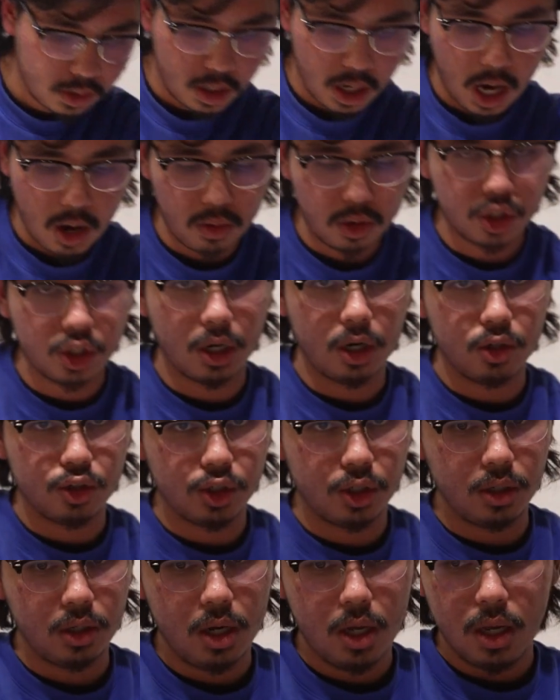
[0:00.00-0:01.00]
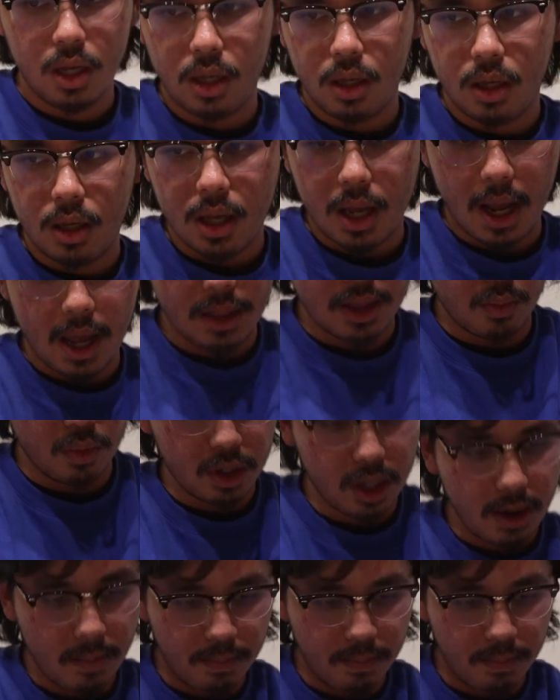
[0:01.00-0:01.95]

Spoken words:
our charger, and then we're gonna